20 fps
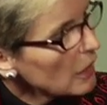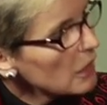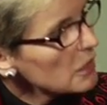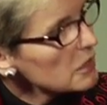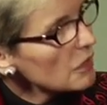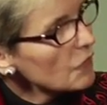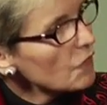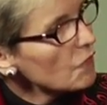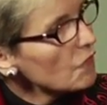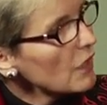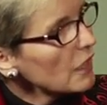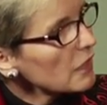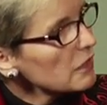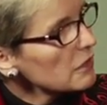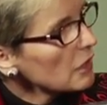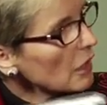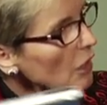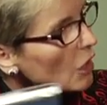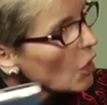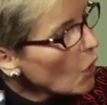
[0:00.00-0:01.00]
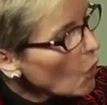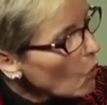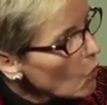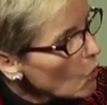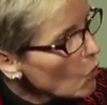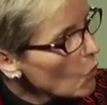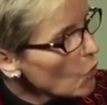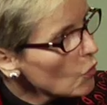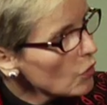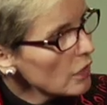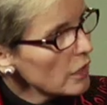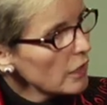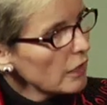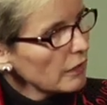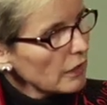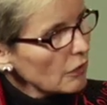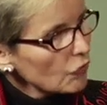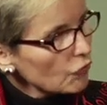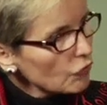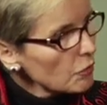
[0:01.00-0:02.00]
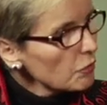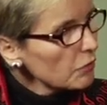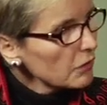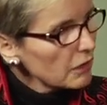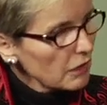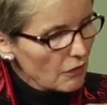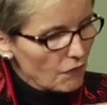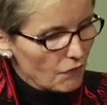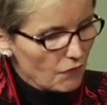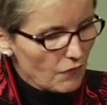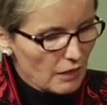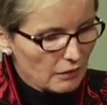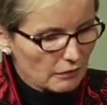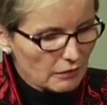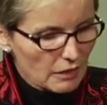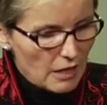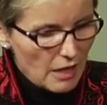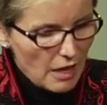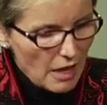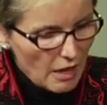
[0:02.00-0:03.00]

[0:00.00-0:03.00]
it affects that rippling effect.